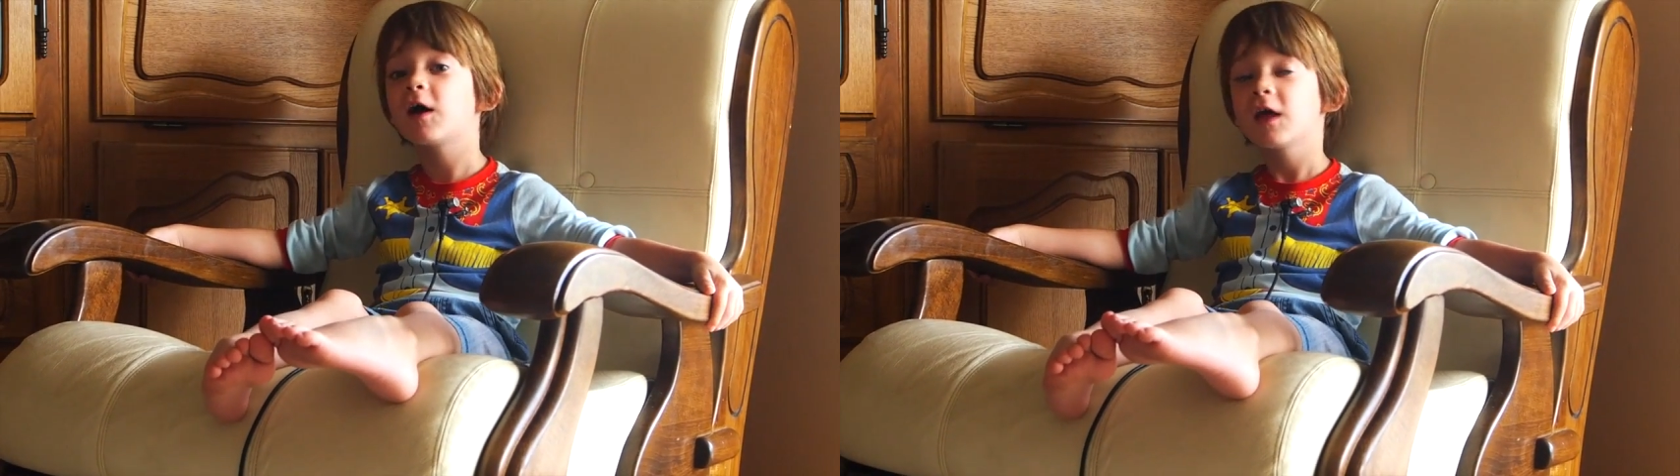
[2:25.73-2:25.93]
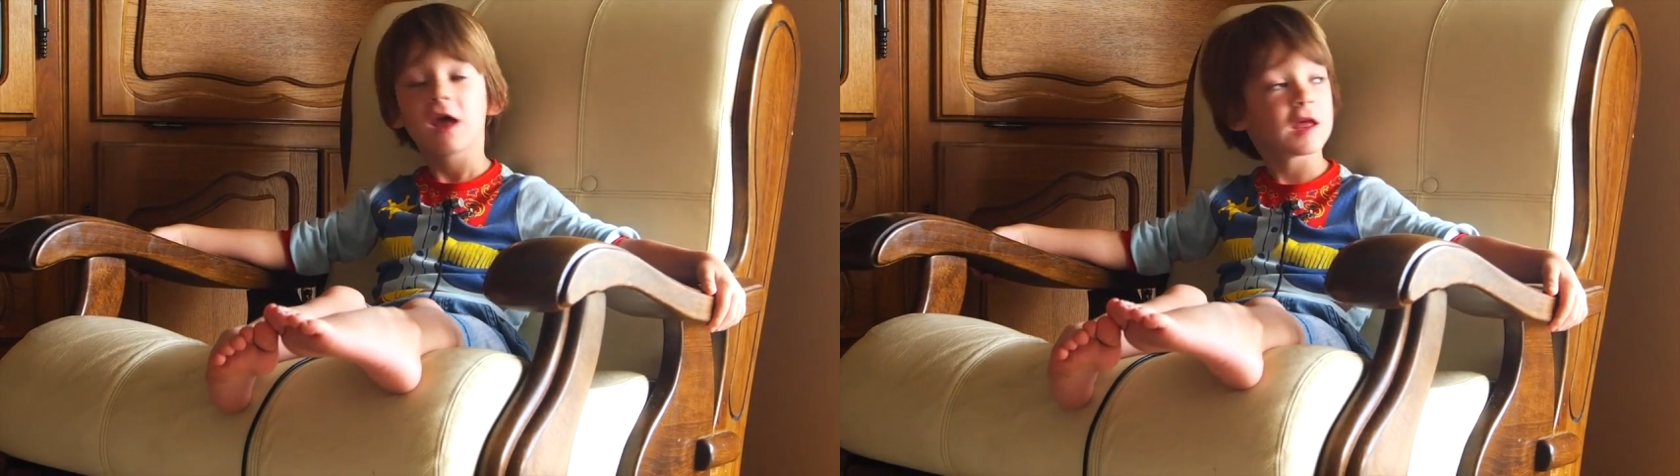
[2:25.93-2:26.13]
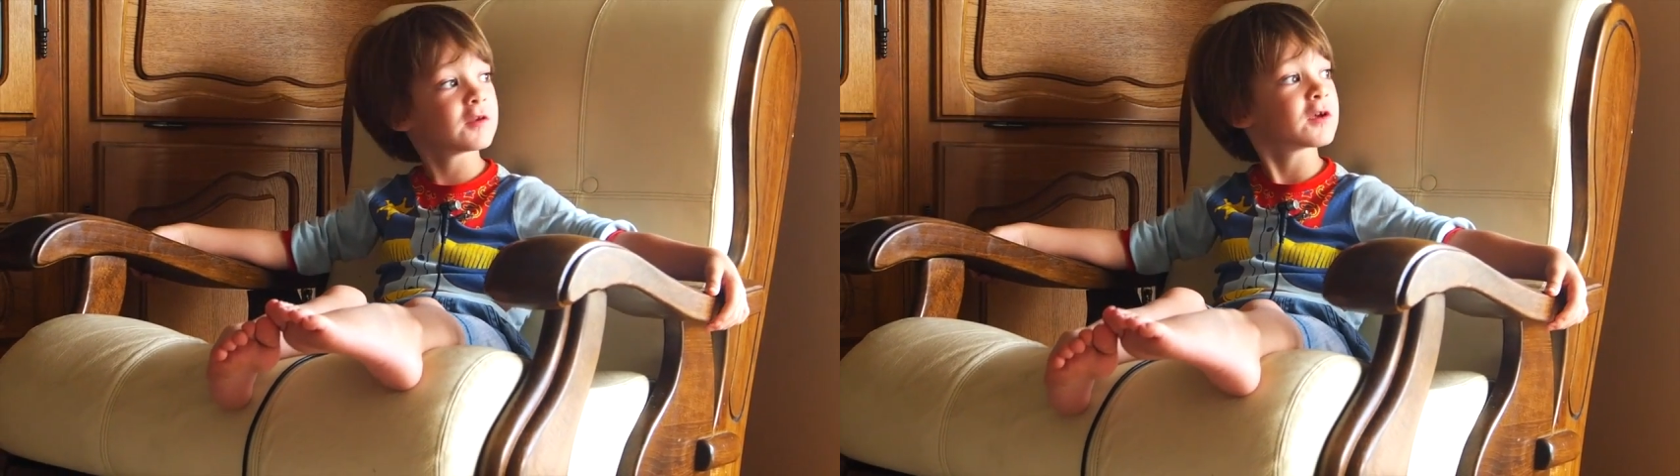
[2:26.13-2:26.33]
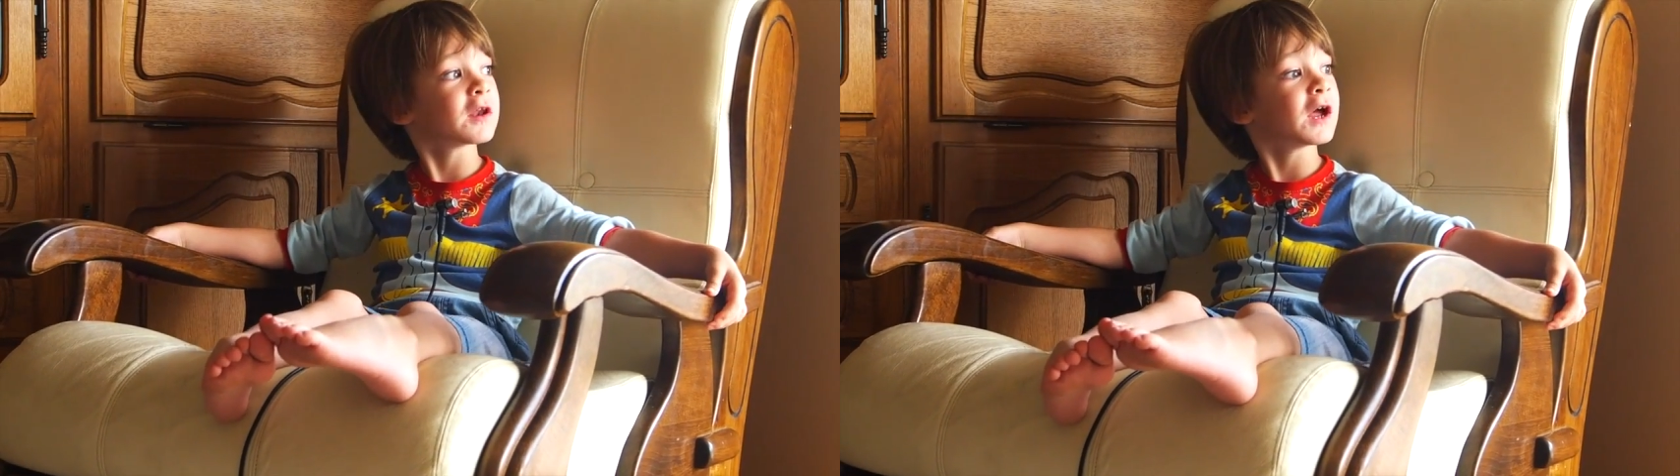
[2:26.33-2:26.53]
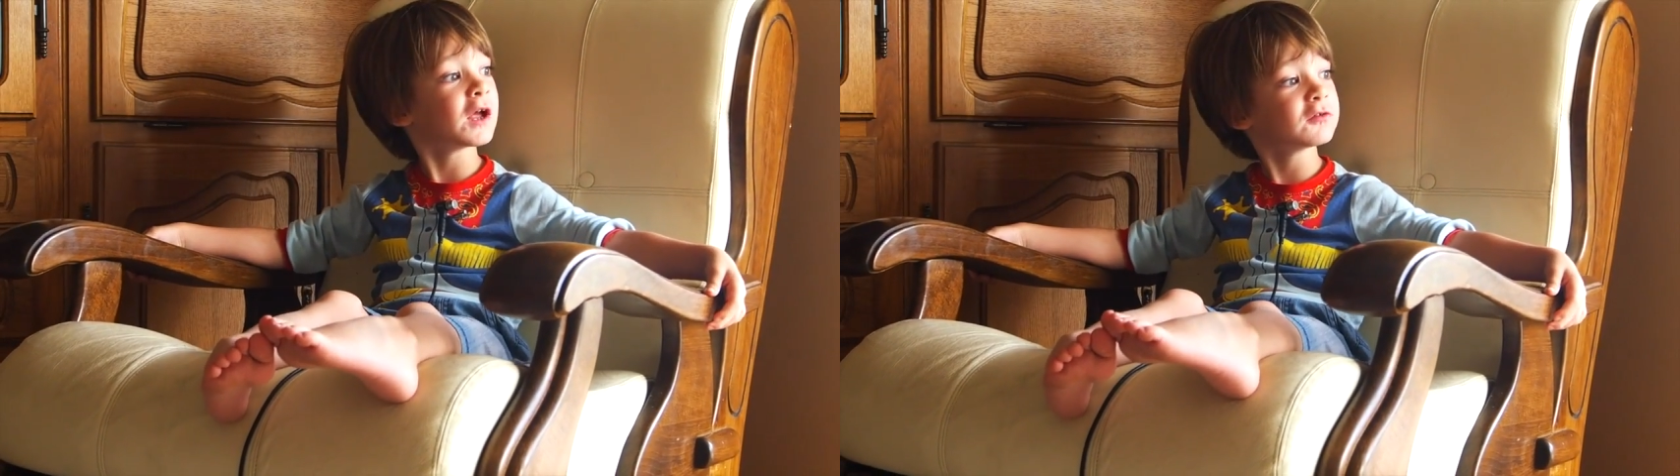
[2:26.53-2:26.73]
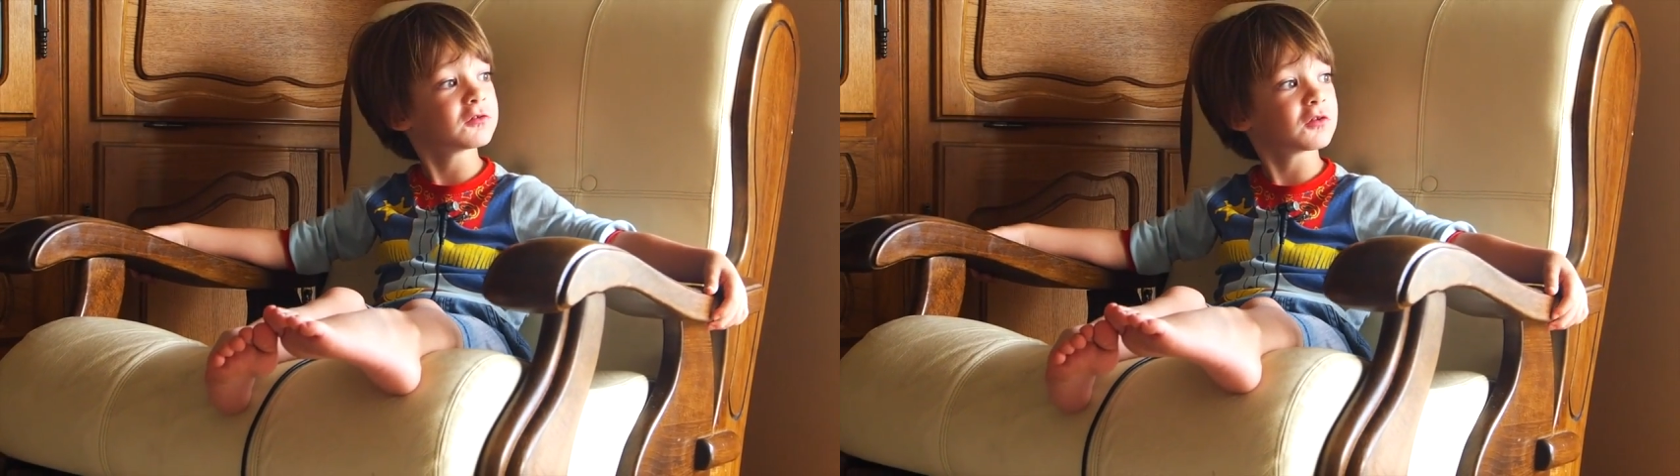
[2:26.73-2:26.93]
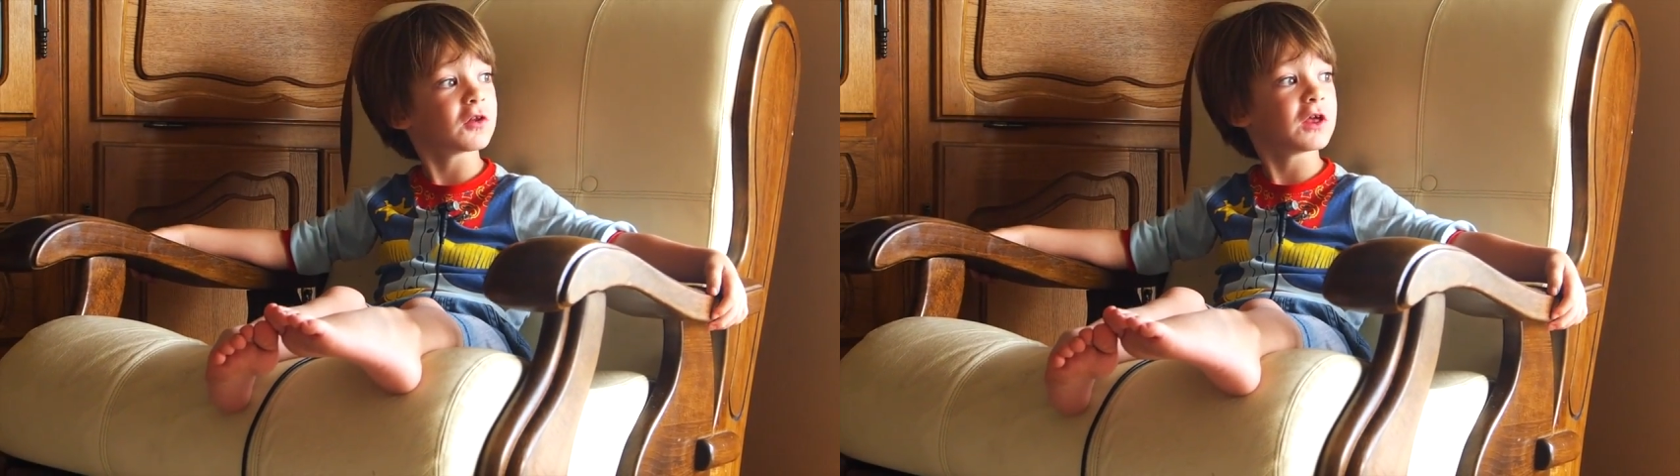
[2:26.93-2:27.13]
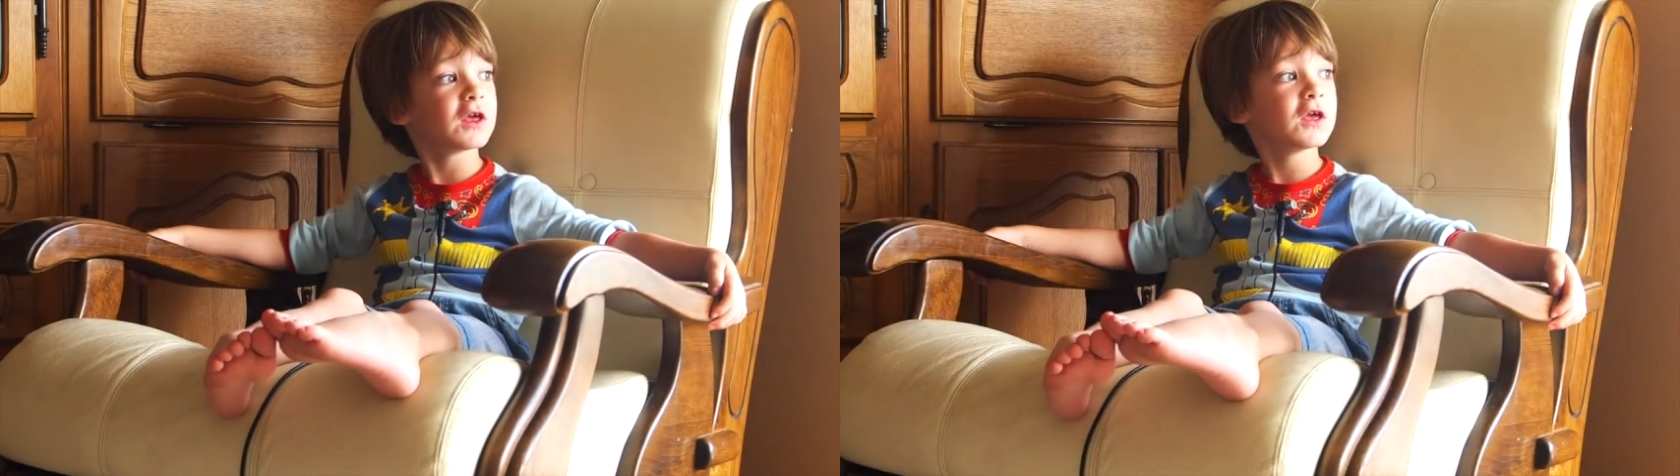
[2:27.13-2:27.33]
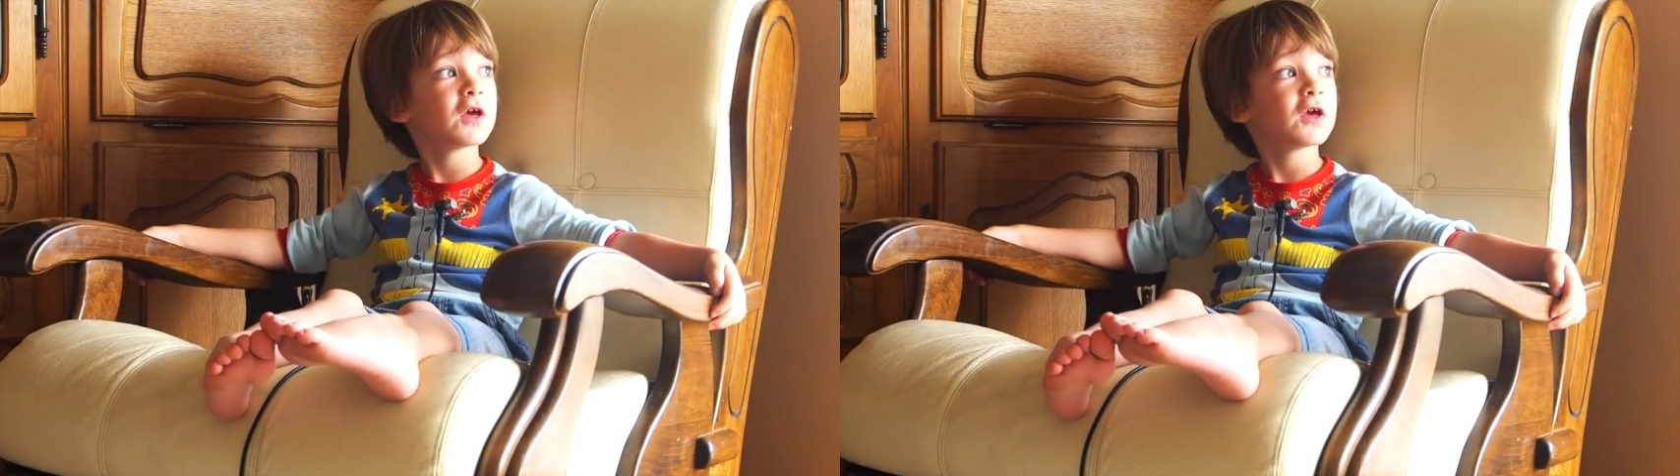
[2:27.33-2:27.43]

and you can actually